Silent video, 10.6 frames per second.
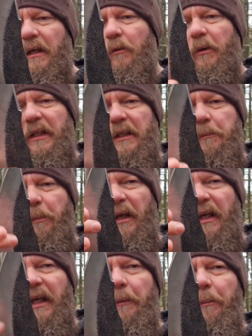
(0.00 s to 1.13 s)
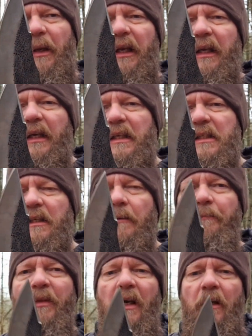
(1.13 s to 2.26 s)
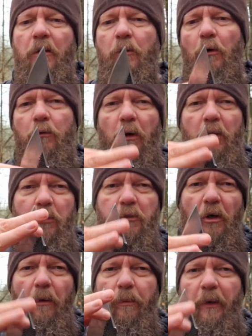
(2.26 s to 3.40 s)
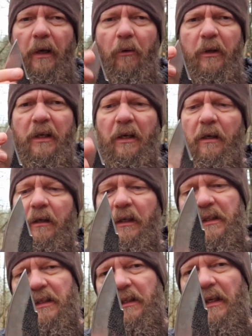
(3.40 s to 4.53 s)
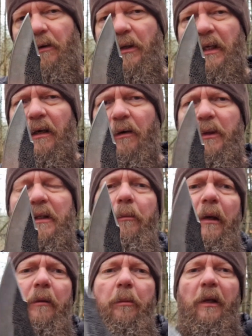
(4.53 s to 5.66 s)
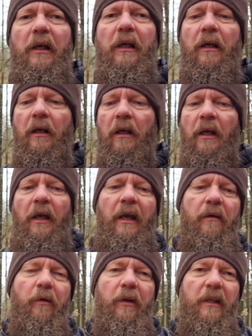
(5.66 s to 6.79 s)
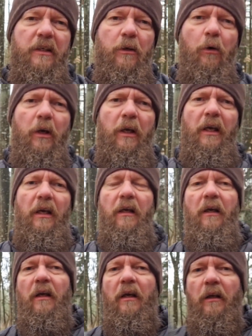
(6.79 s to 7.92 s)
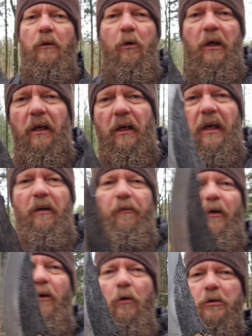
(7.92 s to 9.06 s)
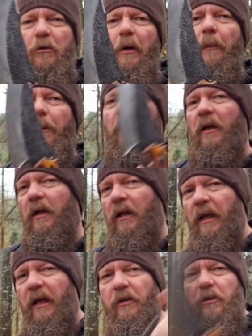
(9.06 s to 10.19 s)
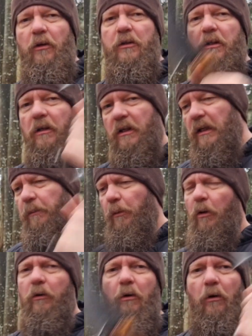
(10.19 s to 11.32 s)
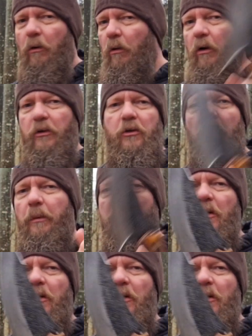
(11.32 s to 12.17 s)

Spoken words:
with this big belly is. You don't want to chop it out here, it's down here with the big belly. And with this hook here, you can have a loose grip and just keep on going on chopping